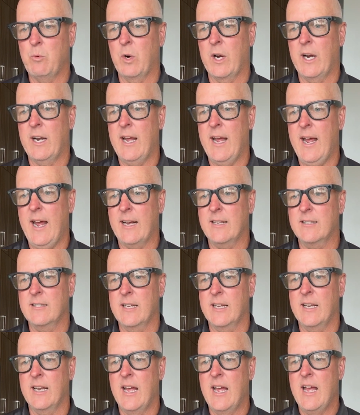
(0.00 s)
We're going to
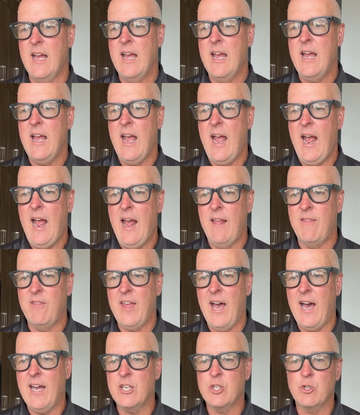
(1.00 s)
exit, and
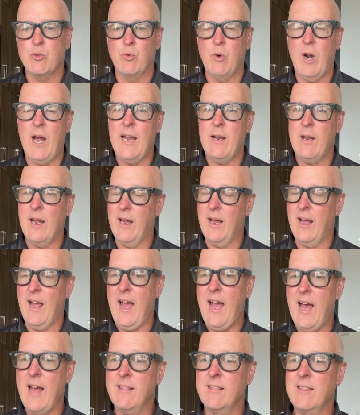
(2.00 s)
that is right
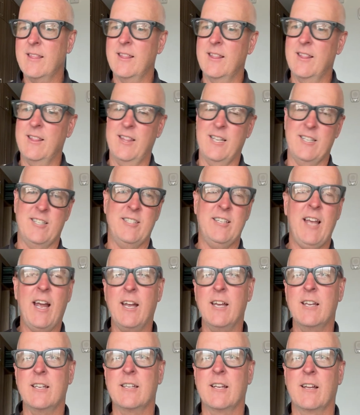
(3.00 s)
at the
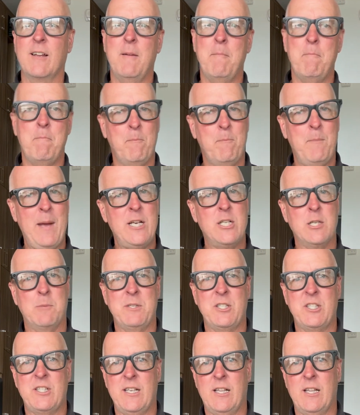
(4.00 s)
second major
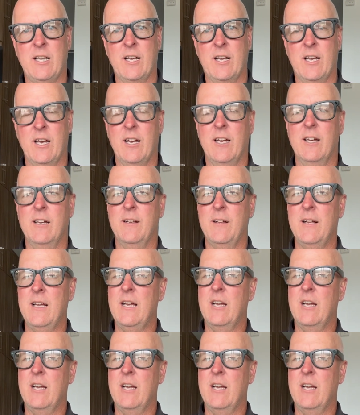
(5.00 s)
basilica,